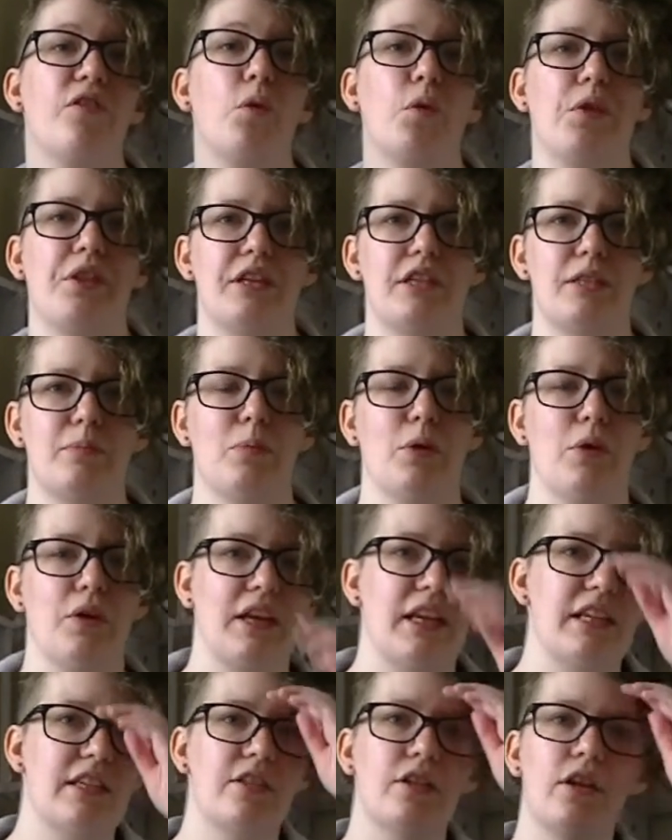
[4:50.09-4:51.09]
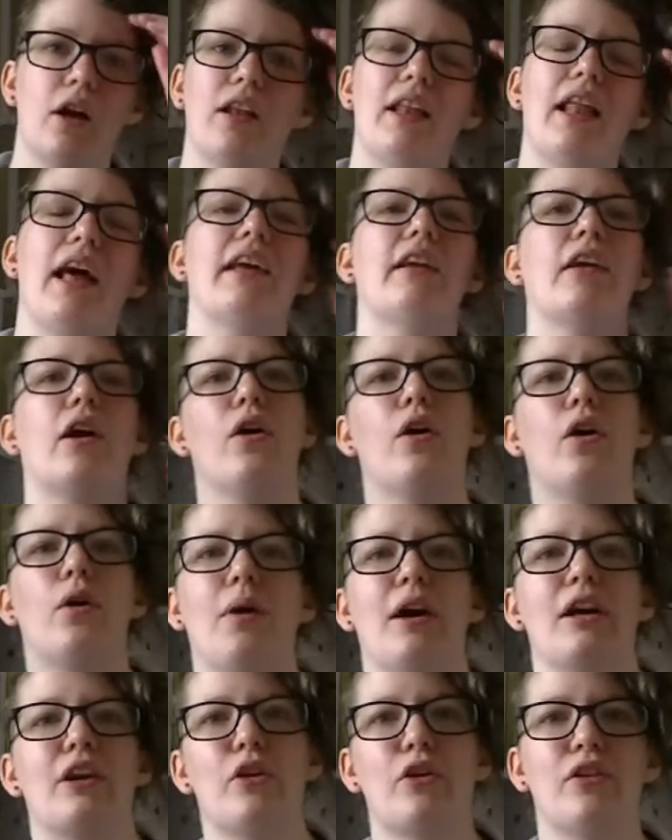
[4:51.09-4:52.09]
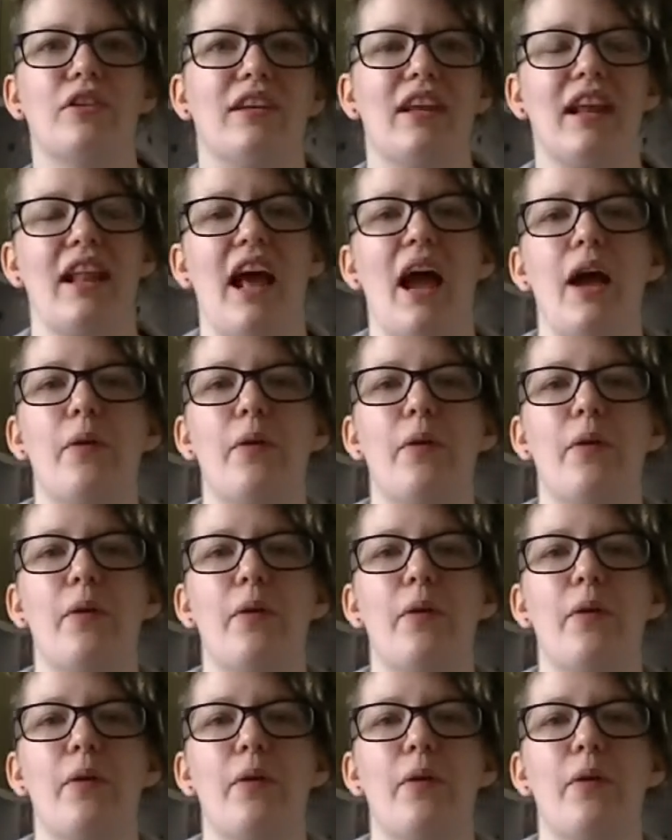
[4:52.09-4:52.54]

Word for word: for this book. It's not like, a, oh, I couldn't get it.